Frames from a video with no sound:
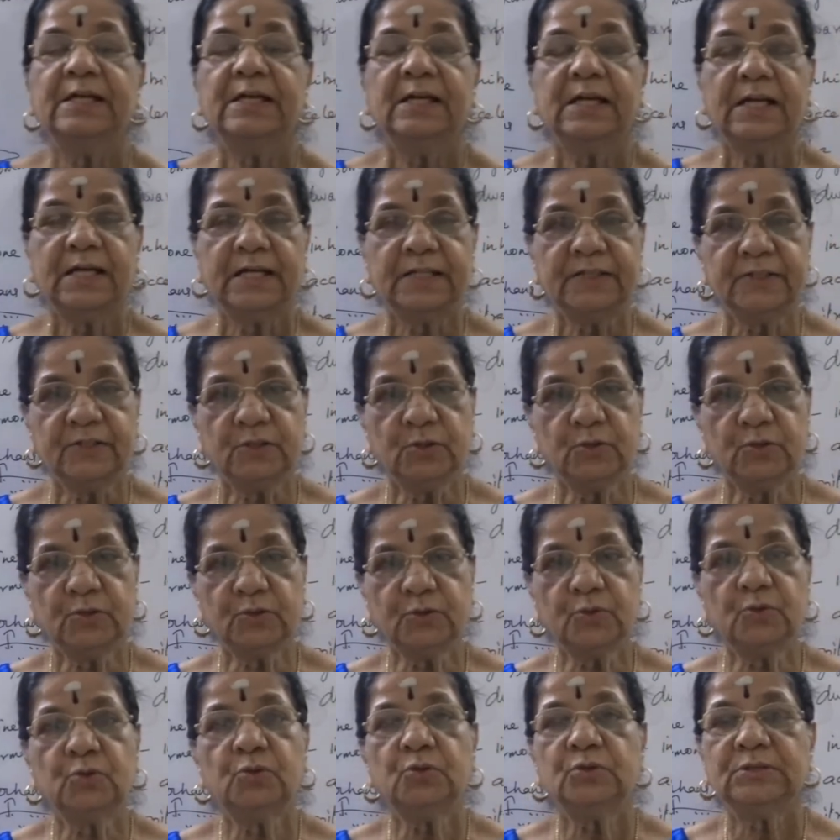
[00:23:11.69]
and due
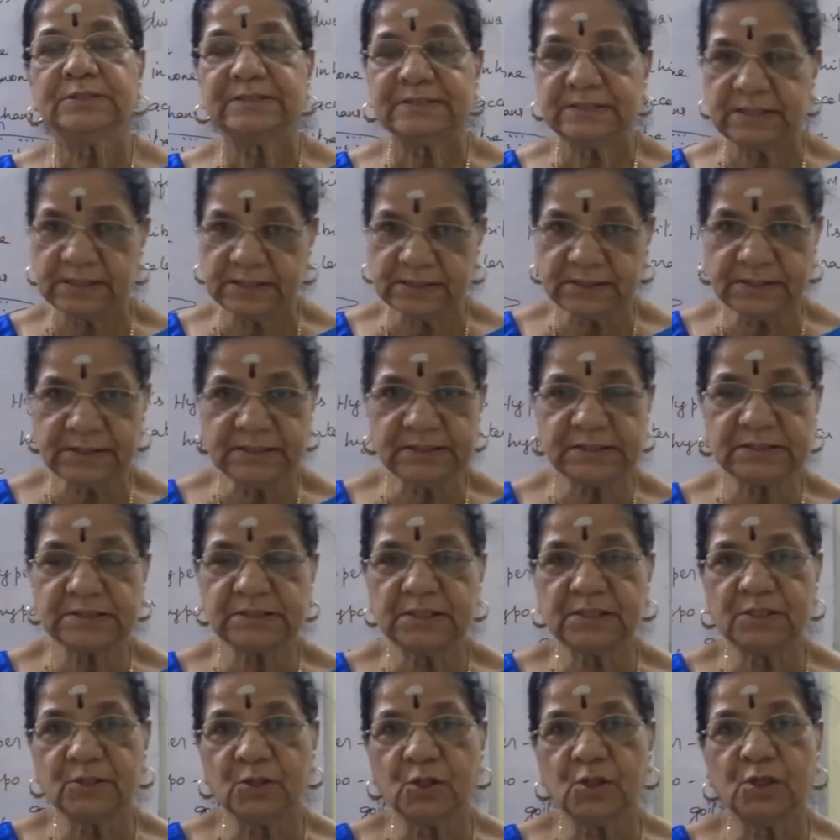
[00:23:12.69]
to
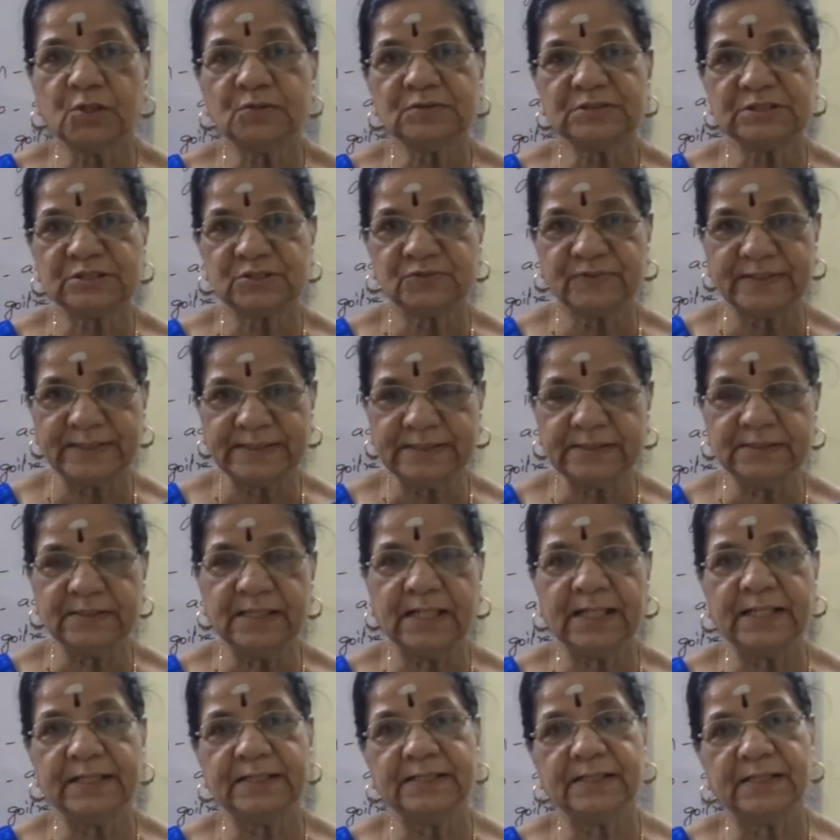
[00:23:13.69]
secretion of sweat
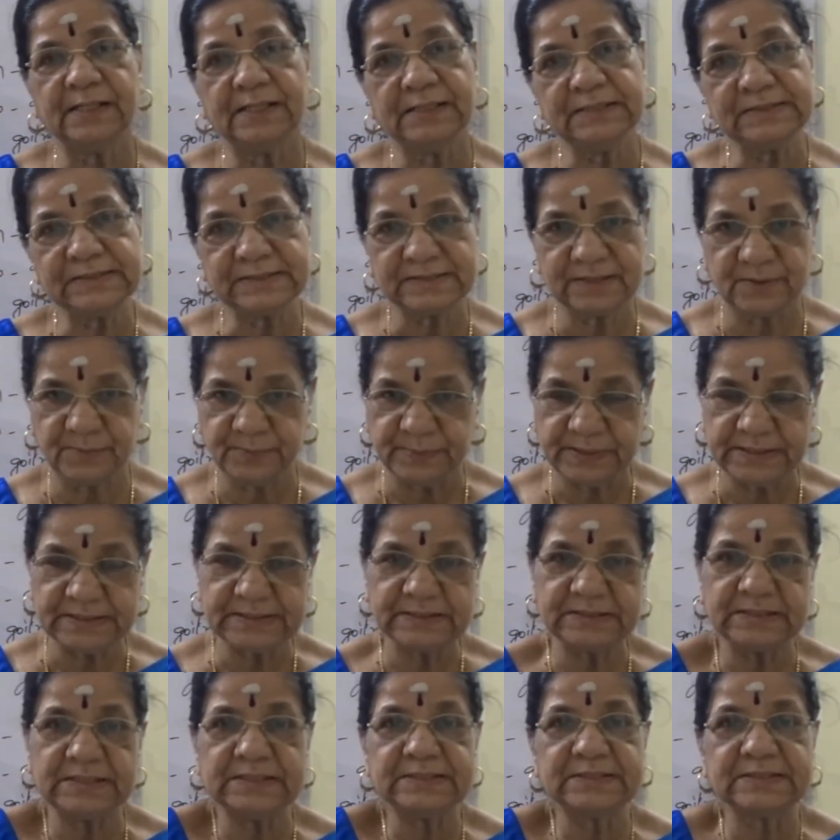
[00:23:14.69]
gland and
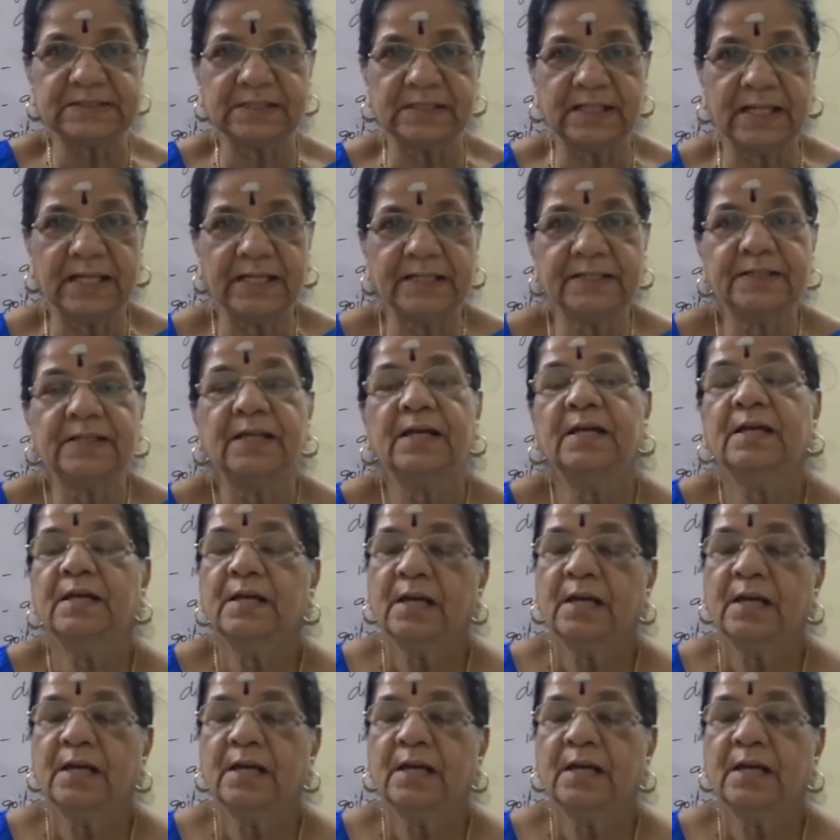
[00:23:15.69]
sebaceous gland,